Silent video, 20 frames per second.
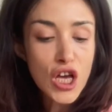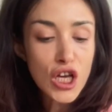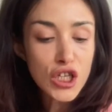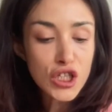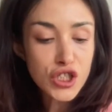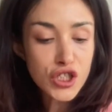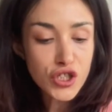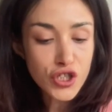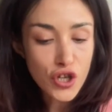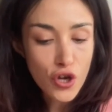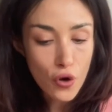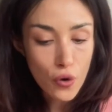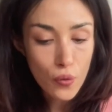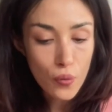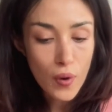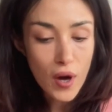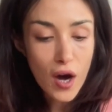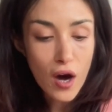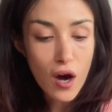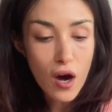So
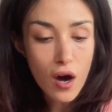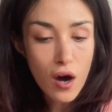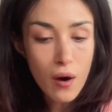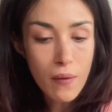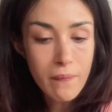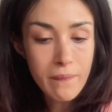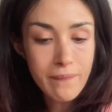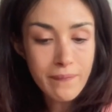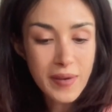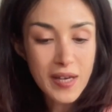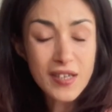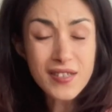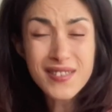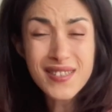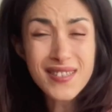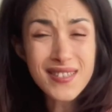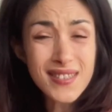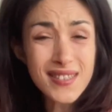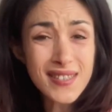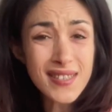because
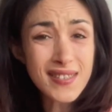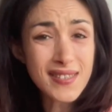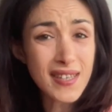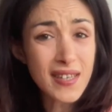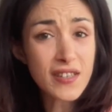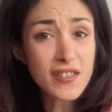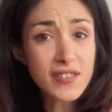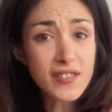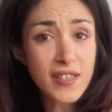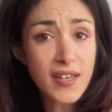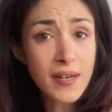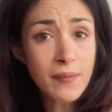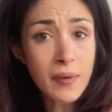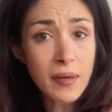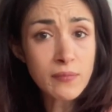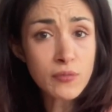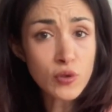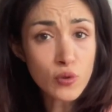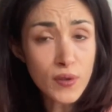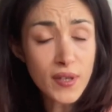this is the second time I'm
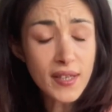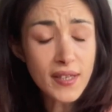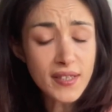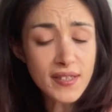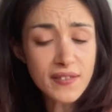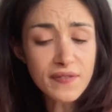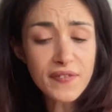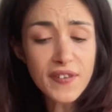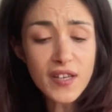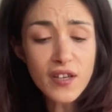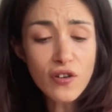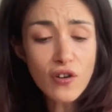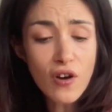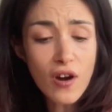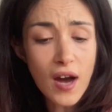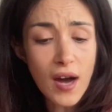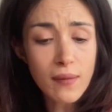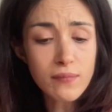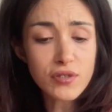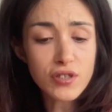doing this video,
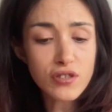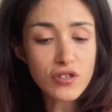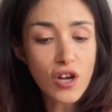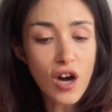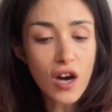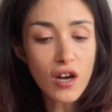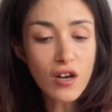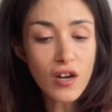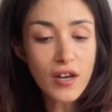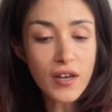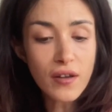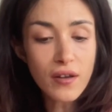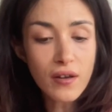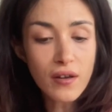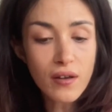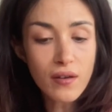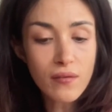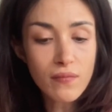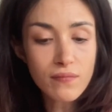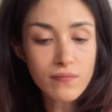I'm not
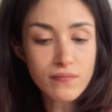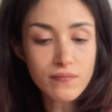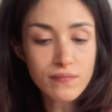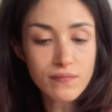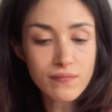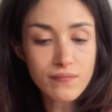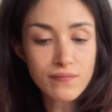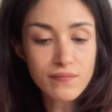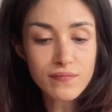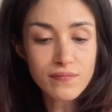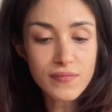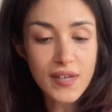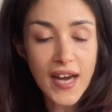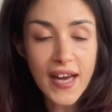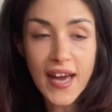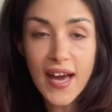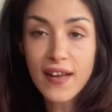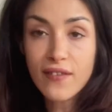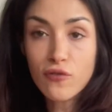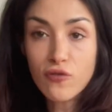gonna I
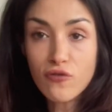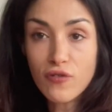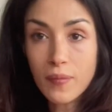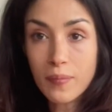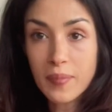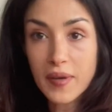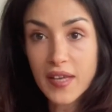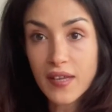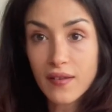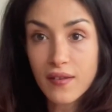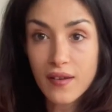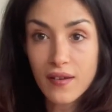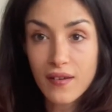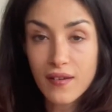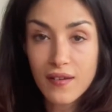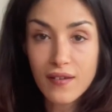have to repeat the